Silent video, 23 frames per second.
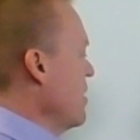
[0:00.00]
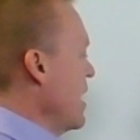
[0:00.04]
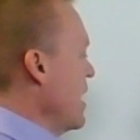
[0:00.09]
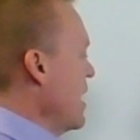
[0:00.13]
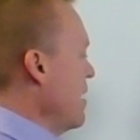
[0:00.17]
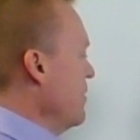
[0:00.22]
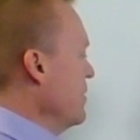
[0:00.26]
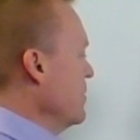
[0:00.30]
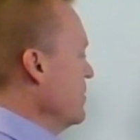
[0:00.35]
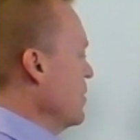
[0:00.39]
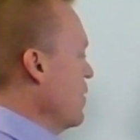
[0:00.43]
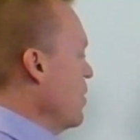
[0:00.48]

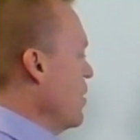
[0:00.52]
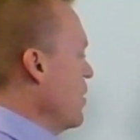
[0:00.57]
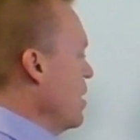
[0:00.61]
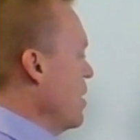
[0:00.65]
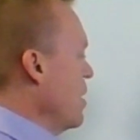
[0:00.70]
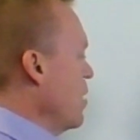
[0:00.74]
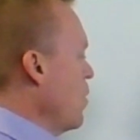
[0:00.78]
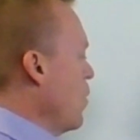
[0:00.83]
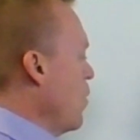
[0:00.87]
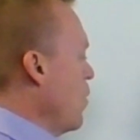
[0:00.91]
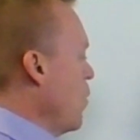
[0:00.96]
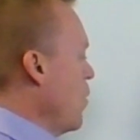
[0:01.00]
halves,
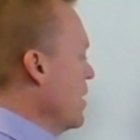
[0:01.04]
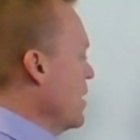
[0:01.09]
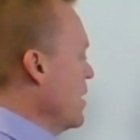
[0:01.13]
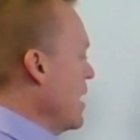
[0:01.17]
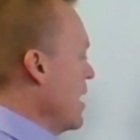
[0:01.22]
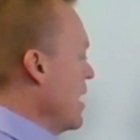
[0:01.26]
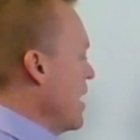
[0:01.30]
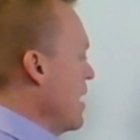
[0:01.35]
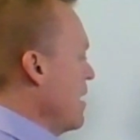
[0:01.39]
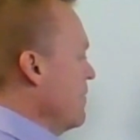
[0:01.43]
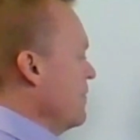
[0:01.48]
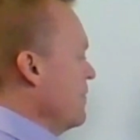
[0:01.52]

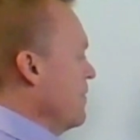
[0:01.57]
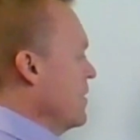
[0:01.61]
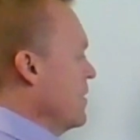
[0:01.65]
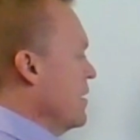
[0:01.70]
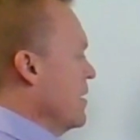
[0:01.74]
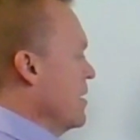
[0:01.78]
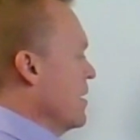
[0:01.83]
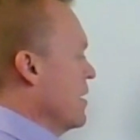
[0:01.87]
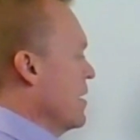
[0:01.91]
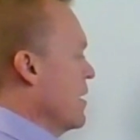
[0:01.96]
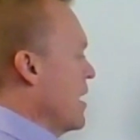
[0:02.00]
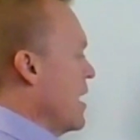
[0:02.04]
1/2,
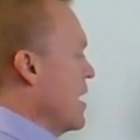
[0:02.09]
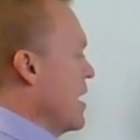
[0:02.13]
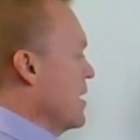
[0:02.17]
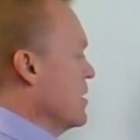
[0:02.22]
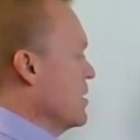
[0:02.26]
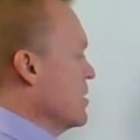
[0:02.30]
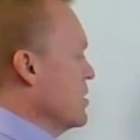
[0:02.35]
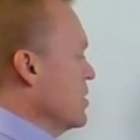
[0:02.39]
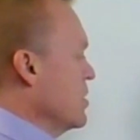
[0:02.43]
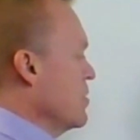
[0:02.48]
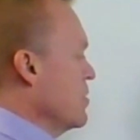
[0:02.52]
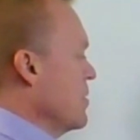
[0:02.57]

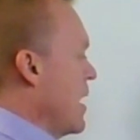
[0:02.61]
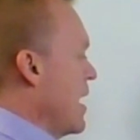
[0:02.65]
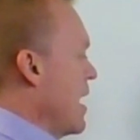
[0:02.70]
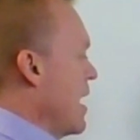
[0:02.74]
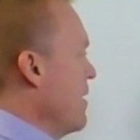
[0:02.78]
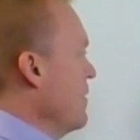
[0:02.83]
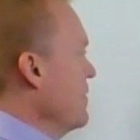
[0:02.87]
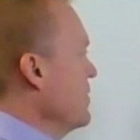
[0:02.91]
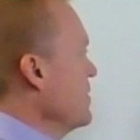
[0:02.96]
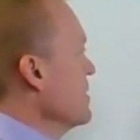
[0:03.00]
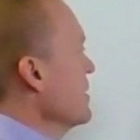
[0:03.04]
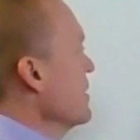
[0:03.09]
and 2
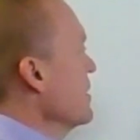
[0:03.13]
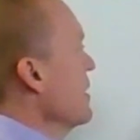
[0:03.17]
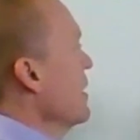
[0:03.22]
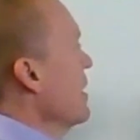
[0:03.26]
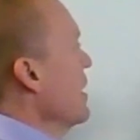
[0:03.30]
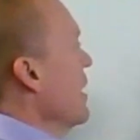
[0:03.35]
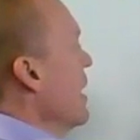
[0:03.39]
halves.